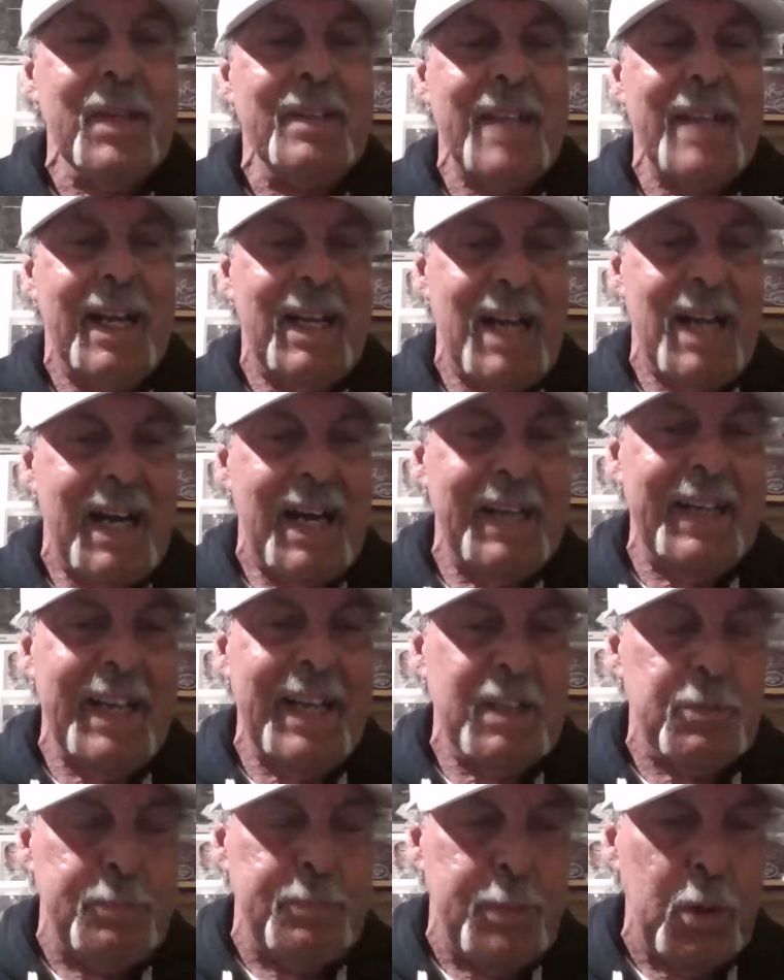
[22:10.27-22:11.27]
That kind of
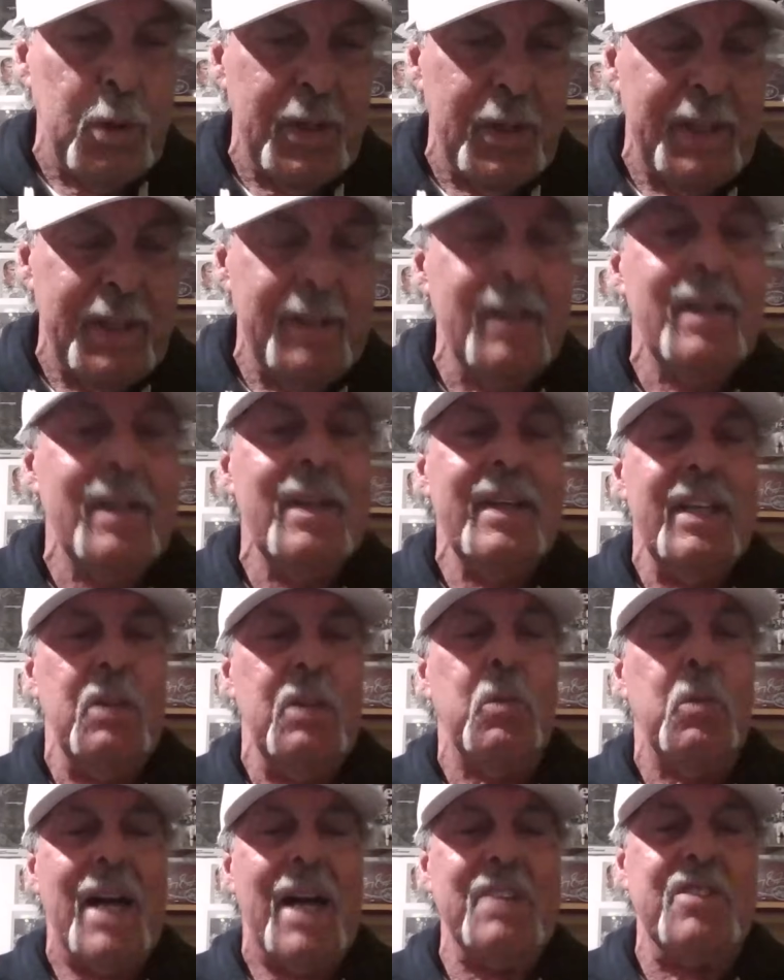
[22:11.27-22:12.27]
gets booted. He
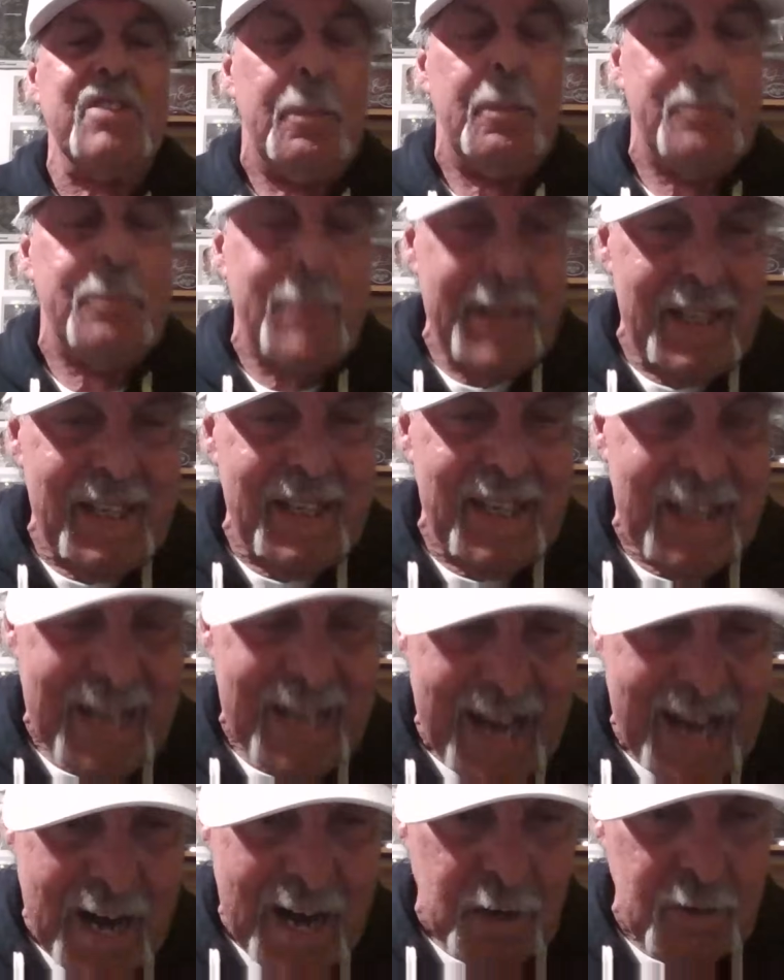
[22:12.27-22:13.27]
winds up beating it
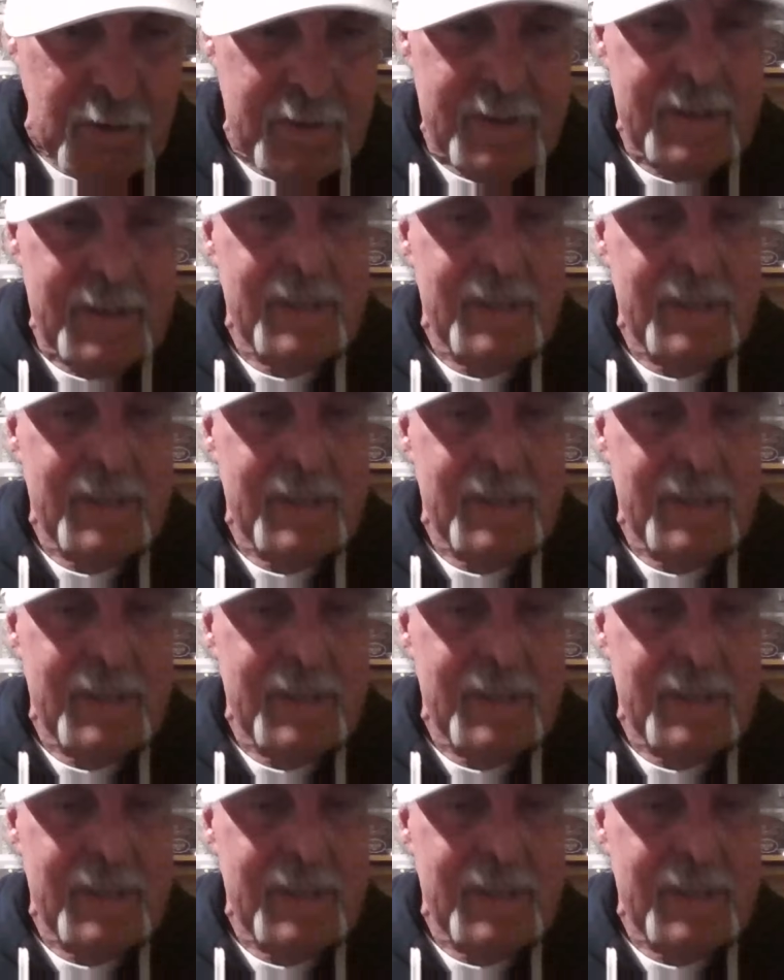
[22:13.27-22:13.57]
out,